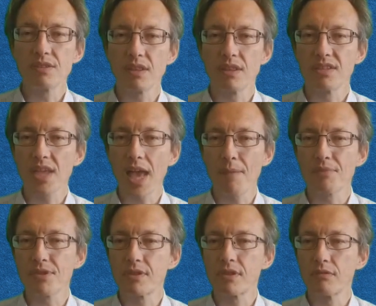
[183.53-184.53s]
something that's
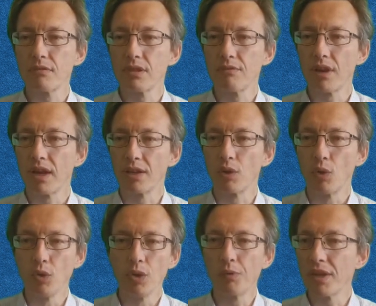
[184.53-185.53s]
absolutely right
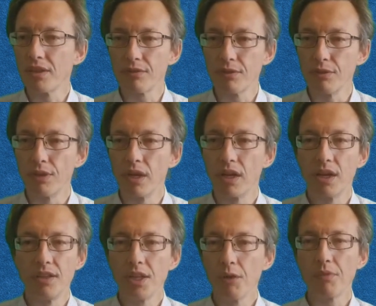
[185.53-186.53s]
all the way through
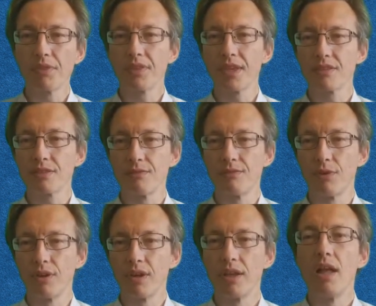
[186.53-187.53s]
and no one thanks them
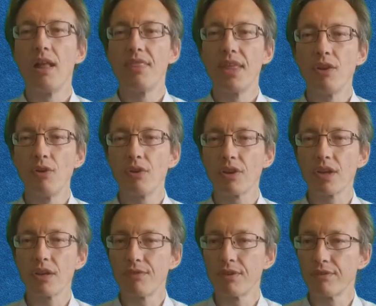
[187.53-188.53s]
for it, they're not
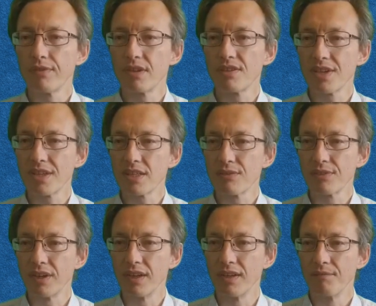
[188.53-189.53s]
going to feel very
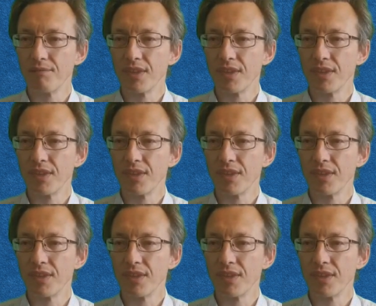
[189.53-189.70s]
satisfied.